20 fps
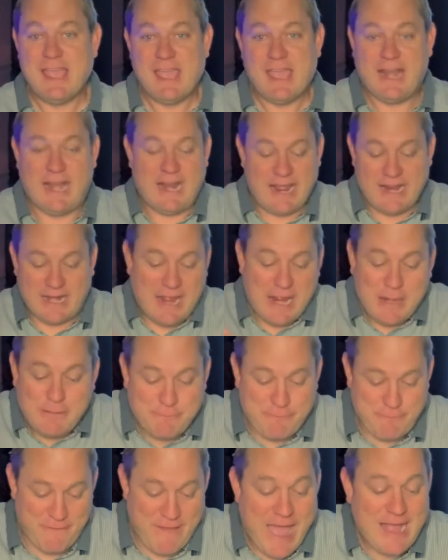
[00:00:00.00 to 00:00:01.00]
And in
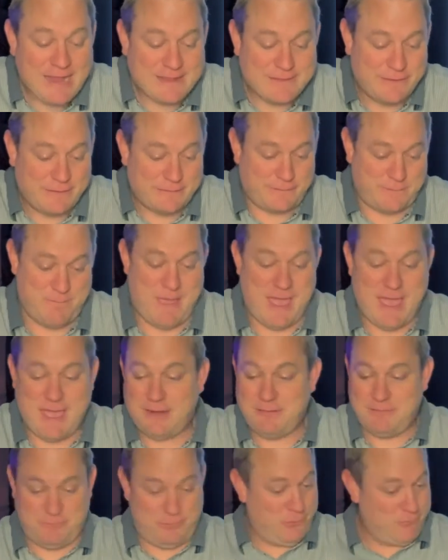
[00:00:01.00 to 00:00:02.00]
fact, this
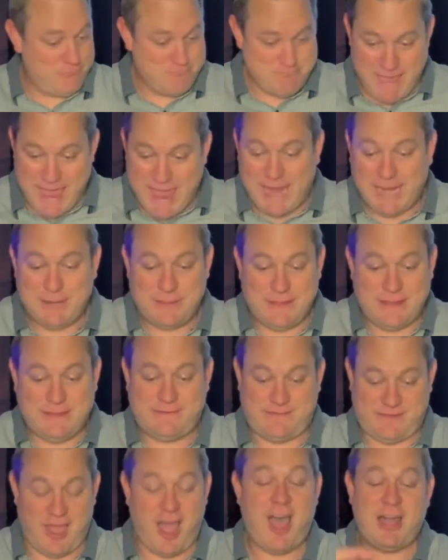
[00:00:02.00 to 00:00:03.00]
man who made
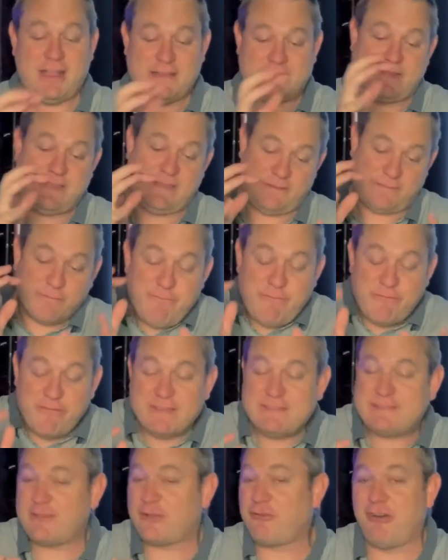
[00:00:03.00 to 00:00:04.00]
these gods, these
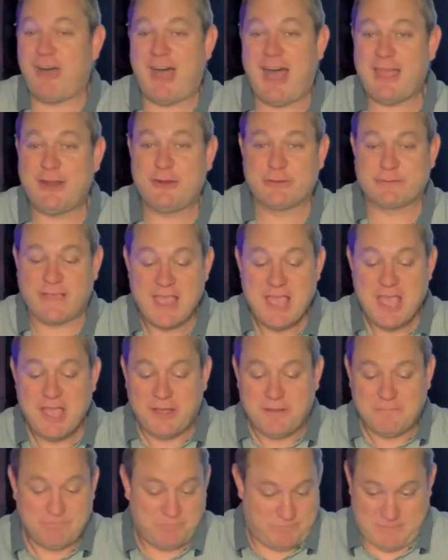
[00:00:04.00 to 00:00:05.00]
physical idols,
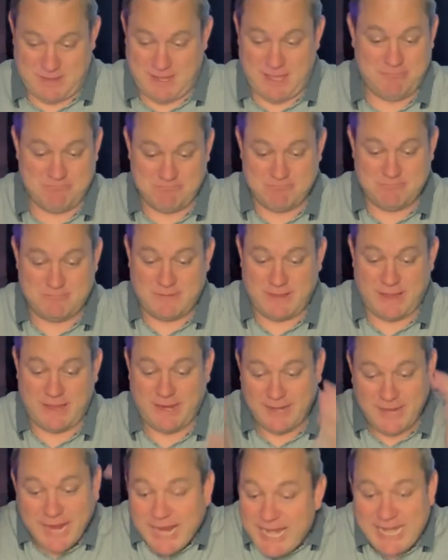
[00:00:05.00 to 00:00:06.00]

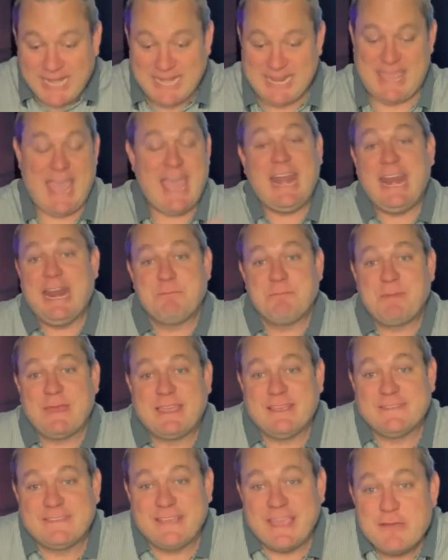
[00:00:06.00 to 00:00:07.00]
he didn't get it,
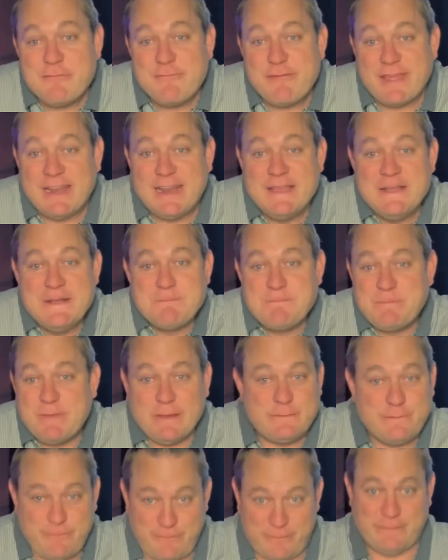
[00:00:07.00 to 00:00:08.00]
because even
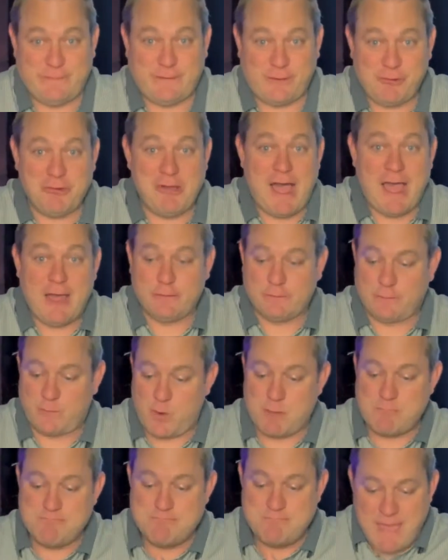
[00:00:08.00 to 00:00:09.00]
these physical idols
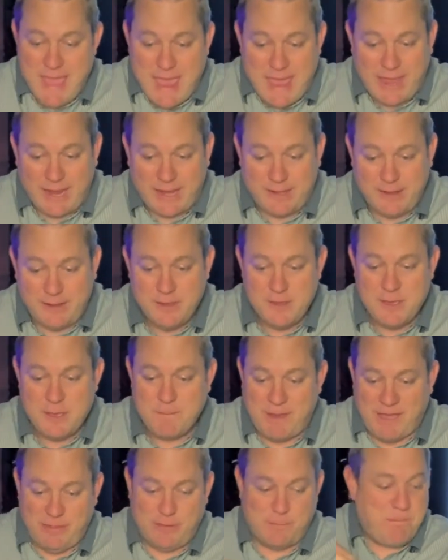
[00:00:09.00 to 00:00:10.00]
were made
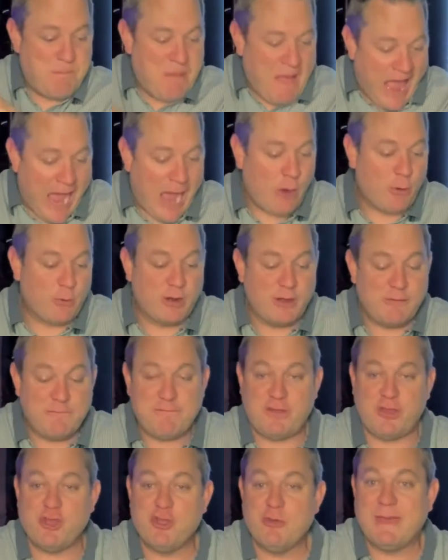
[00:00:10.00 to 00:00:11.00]
by the power of
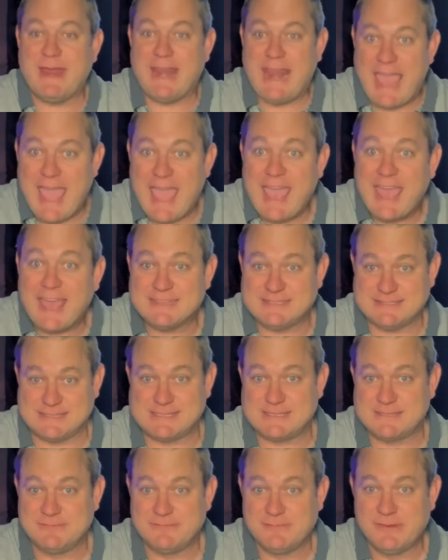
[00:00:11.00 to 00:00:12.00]
human
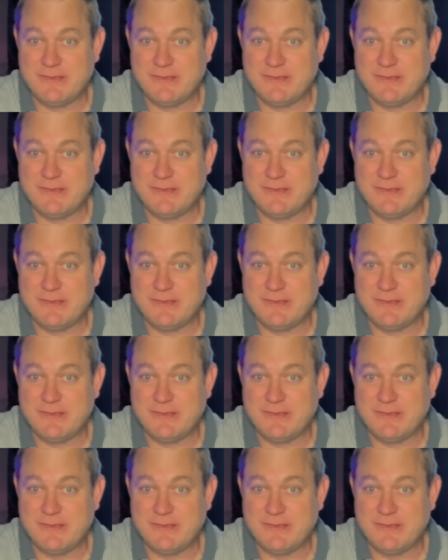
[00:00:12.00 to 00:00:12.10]
hands.